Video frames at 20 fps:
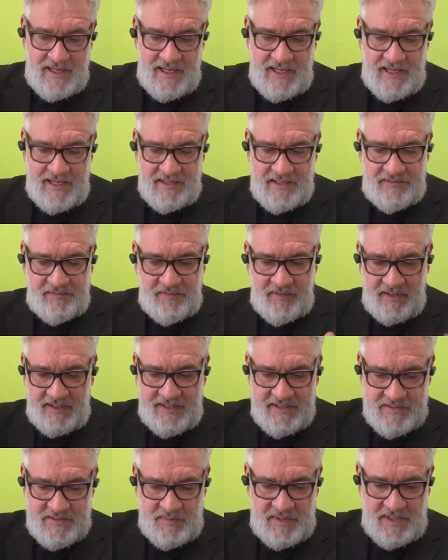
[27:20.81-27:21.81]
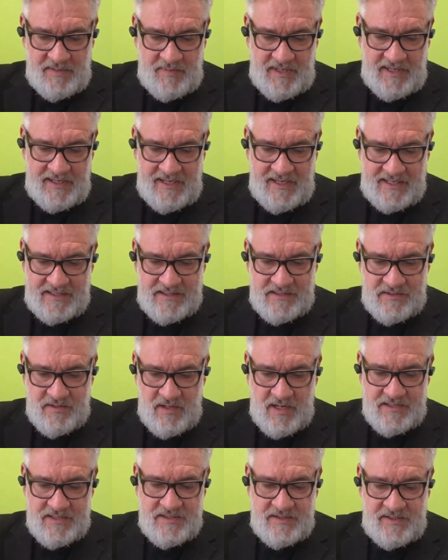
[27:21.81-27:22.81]
And it sort of leads me to my next
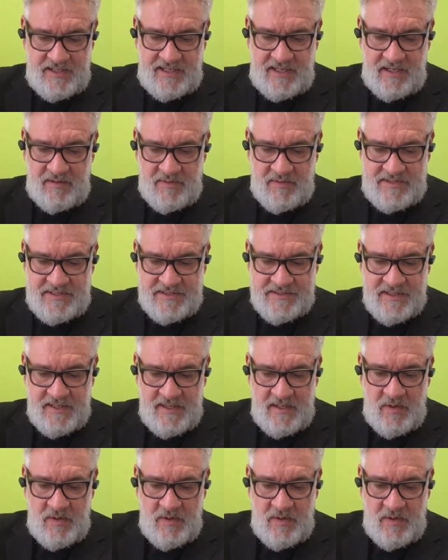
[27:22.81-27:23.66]
tranche of thinking, which is